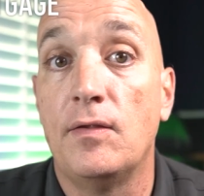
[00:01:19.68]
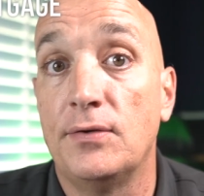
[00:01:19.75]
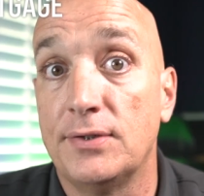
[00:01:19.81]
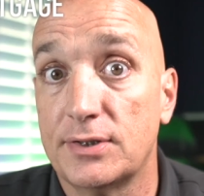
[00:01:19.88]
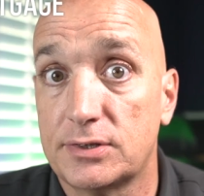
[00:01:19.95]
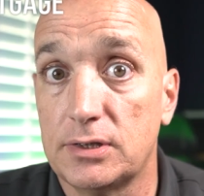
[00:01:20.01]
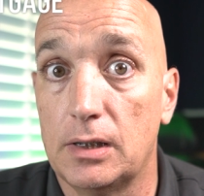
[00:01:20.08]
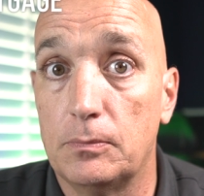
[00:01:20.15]
the
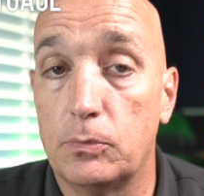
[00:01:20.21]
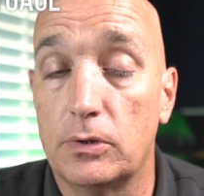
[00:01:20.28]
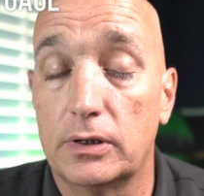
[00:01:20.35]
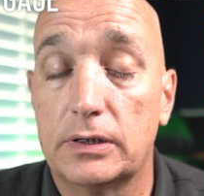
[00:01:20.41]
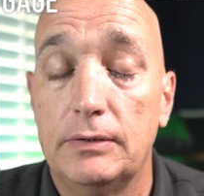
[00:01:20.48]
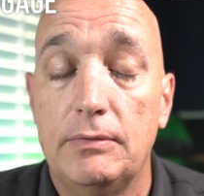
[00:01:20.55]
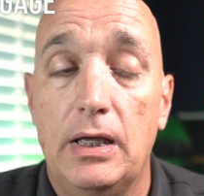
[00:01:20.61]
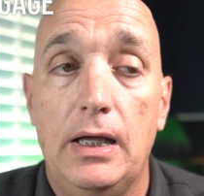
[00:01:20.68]
desktop
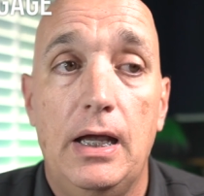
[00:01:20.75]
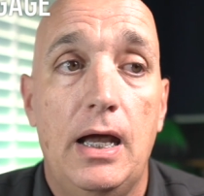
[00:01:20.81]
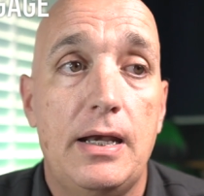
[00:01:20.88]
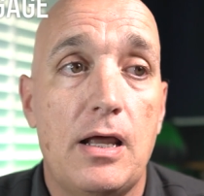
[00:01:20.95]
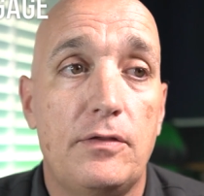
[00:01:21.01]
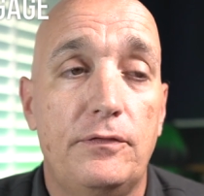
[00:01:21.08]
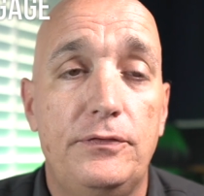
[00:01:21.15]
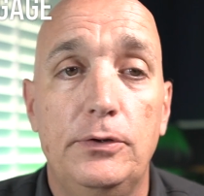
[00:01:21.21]
work.
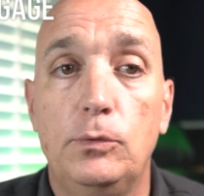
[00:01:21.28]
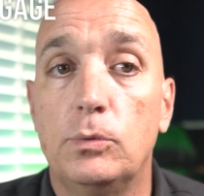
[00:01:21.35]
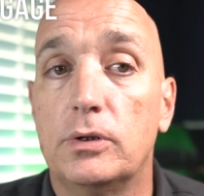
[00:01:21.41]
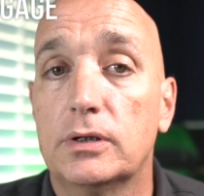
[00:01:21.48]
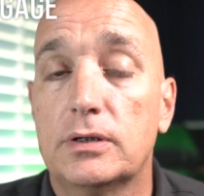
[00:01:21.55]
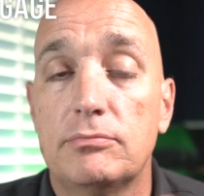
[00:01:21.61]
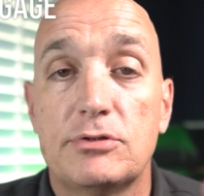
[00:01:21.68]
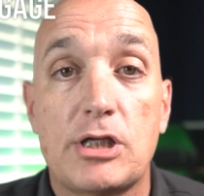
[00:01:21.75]
Now, the field
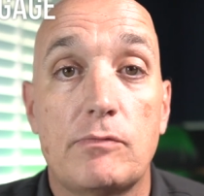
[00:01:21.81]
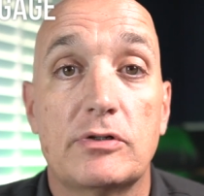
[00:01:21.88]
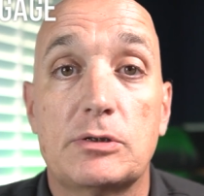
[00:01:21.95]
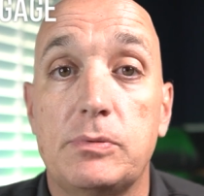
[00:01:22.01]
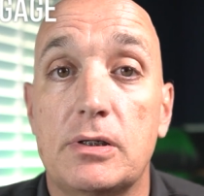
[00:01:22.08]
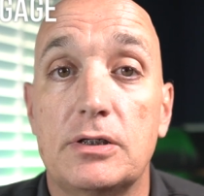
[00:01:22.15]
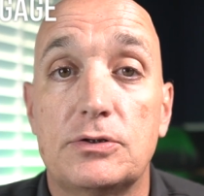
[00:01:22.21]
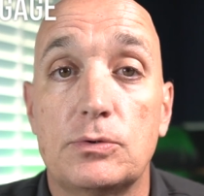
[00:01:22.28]
work,
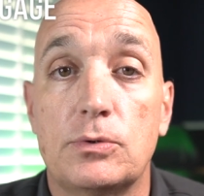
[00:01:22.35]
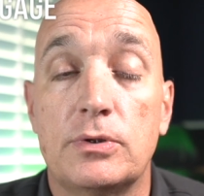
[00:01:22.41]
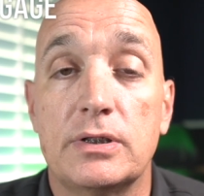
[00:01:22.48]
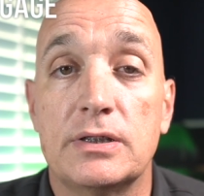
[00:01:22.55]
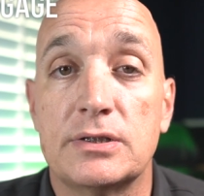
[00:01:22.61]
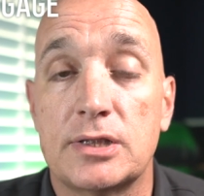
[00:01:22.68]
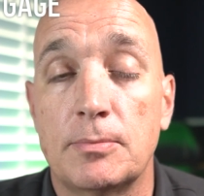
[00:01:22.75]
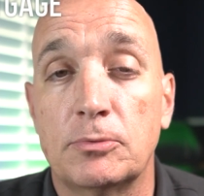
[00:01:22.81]

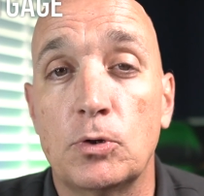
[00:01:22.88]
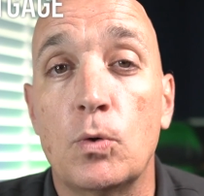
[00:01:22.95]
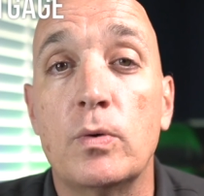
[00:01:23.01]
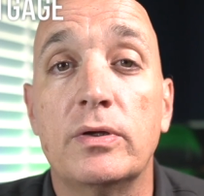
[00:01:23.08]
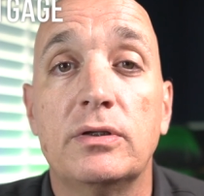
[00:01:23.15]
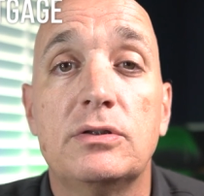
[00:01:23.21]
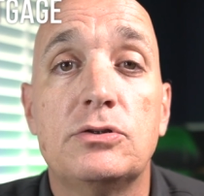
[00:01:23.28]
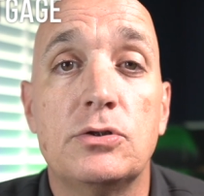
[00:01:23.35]
self-explanatory, is them
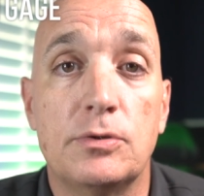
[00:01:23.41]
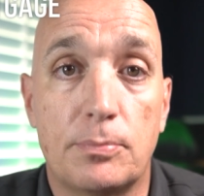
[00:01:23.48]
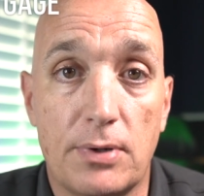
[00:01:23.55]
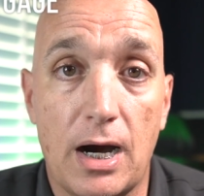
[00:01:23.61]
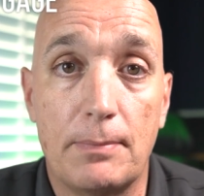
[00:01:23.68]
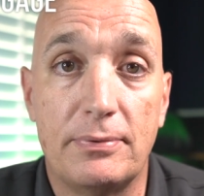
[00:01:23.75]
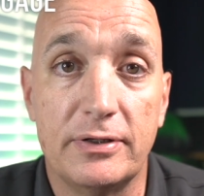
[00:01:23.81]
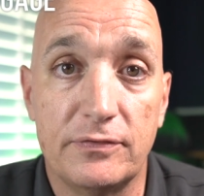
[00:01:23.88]
going to the
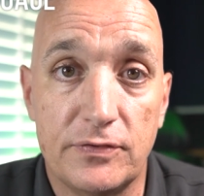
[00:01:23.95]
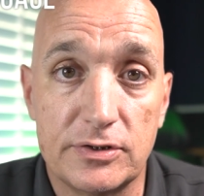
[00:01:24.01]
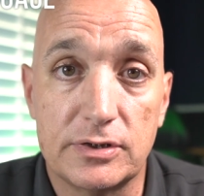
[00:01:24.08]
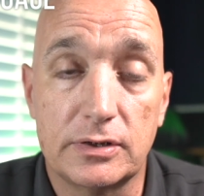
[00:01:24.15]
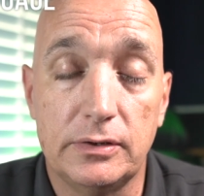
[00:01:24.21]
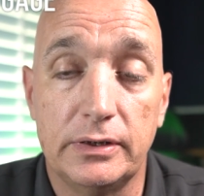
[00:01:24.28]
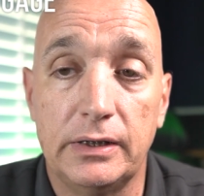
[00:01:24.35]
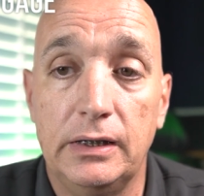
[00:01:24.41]
property
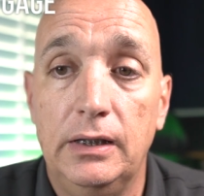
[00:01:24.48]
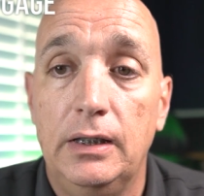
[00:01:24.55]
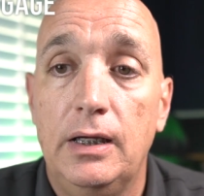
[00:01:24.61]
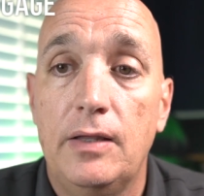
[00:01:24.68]
physically.